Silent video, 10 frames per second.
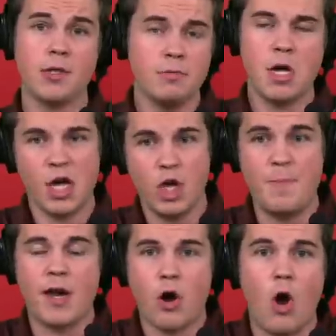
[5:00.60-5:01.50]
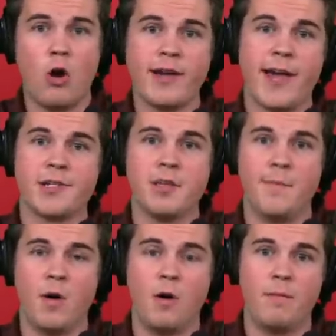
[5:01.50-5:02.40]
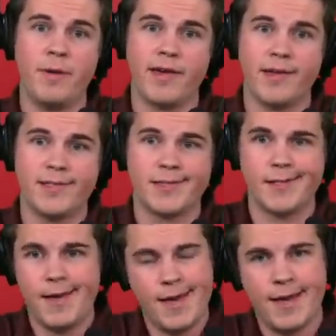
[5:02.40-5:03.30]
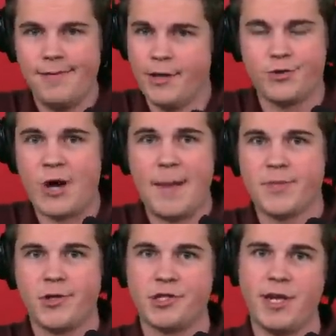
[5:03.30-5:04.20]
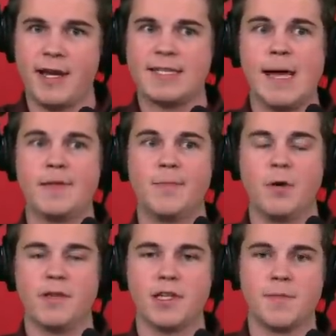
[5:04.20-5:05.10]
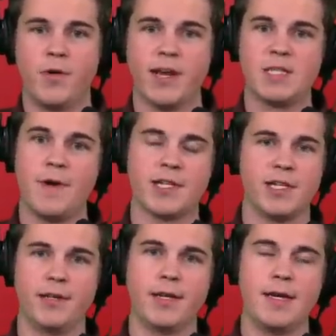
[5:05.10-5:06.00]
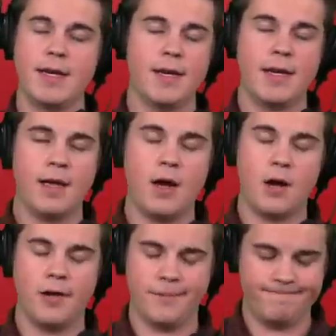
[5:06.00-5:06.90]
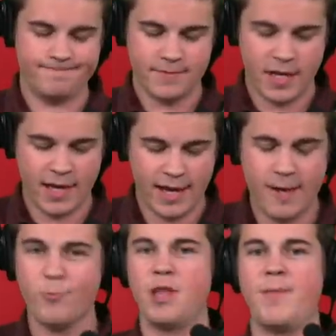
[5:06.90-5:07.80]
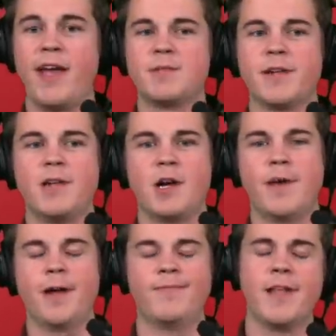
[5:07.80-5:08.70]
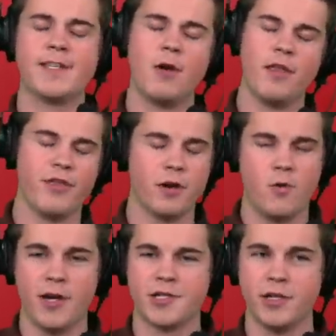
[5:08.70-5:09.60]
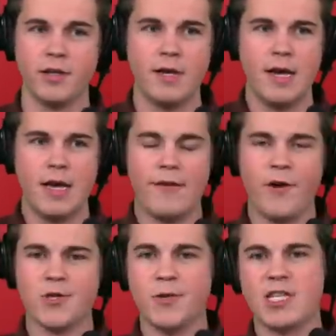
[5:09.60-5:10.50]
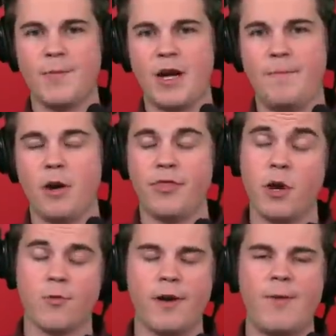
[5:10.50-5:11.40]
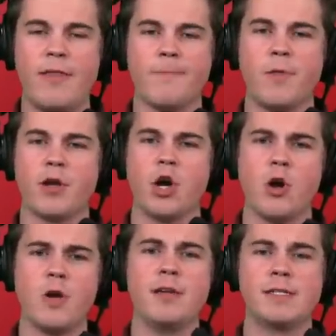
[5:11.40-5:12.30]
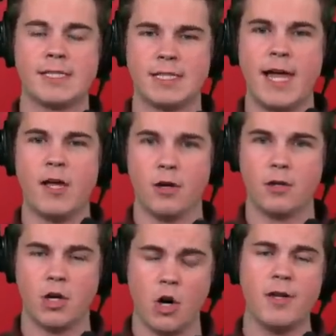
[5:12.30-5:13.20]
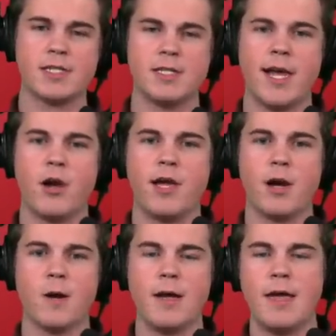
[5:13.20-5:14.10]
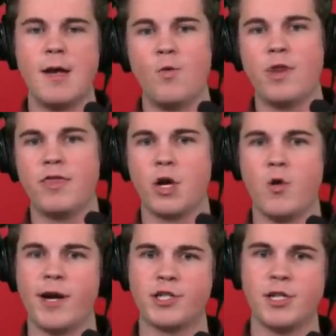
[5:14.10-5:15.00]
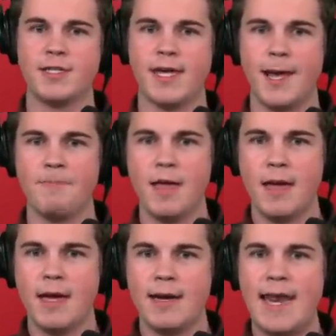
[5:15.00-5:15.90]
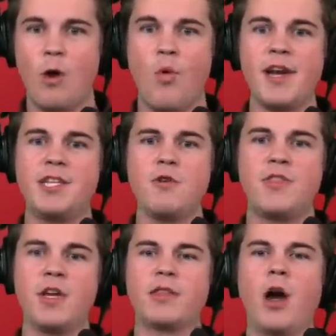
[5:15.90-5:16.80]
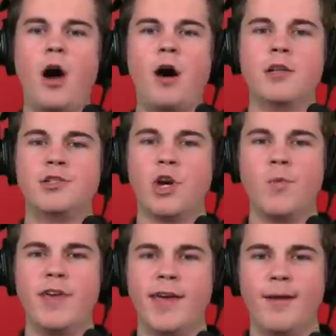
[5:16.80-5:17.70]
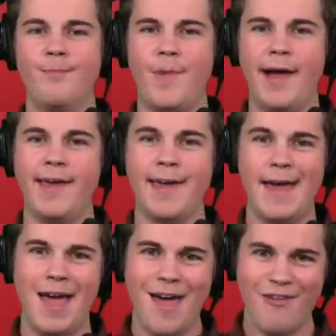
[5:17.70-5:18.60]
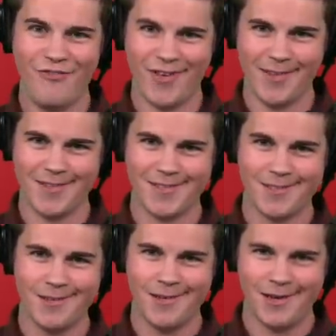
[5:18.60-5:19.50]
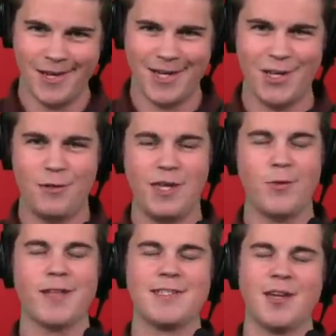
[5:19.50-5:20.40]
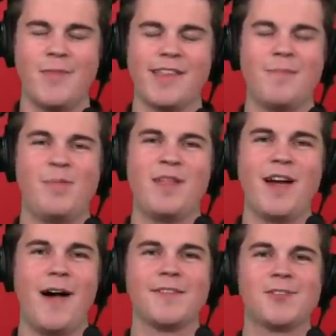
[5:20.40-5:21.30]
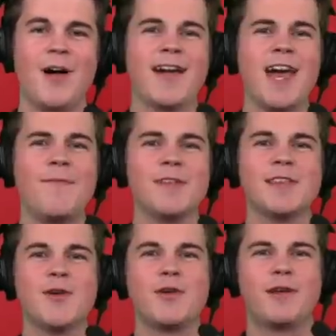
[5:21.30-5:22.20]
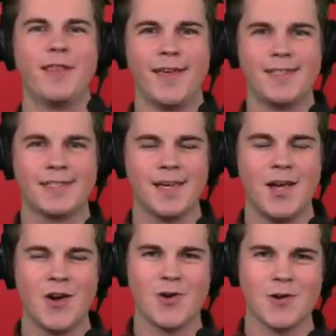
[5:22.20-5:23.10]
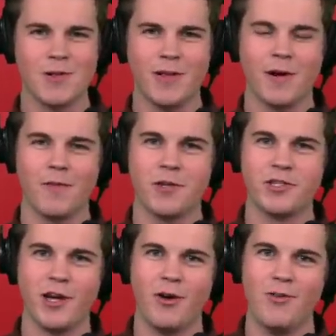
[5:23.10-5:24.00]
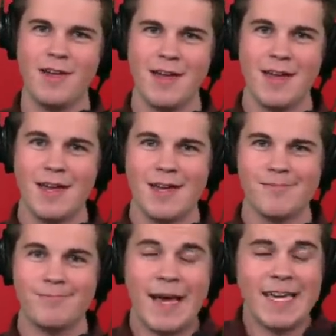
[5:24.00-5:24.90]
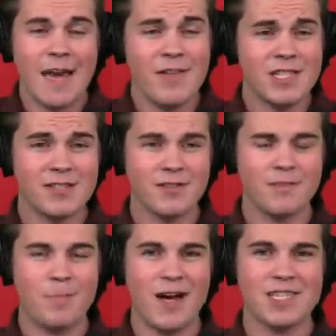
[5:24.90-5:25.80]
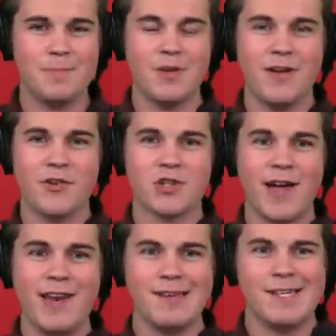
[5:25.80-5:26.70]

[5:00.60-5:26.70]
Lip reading: you, you better all catch the ball, because the drops are just unacceptable at this point, especially, oh, it really pains me to talk about it. Let's go to the third question. First one's coming up, or third one, rather. The current Slayer. Current Slayer here with the question saying, now what do you think the odds are we get Mike Evans? And do you think we can still make the playoffs? So I kind of alluded to this earlier in the show. Mike Evans, possibility of a trade?